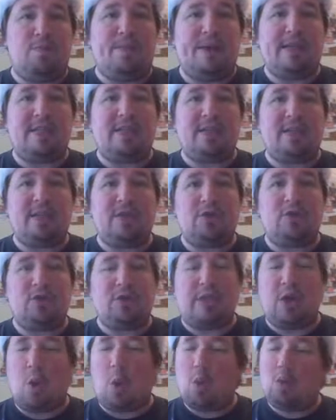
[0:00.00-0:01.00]
basically
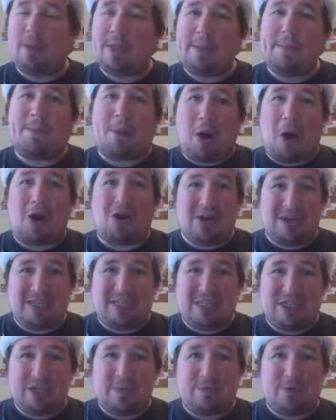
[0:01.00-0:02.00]
took the only
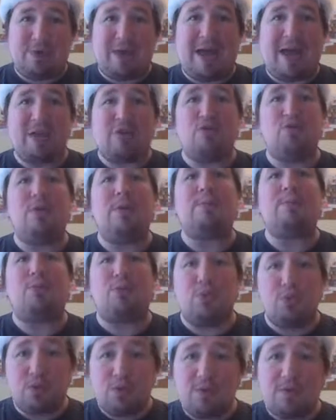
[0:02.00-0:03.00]
bargaining chip you had to
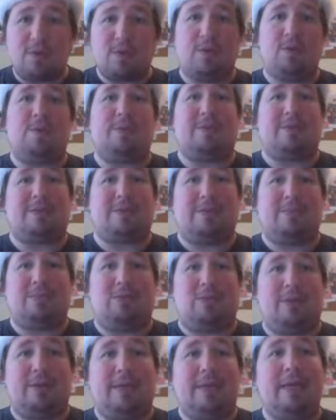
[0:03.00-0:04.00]
improve Uber at some
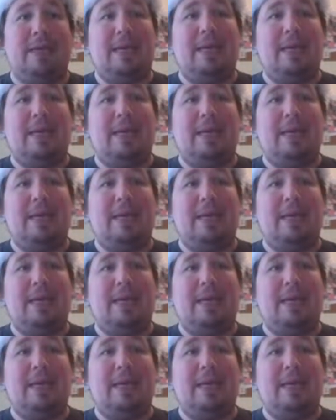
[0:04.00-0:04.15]
point,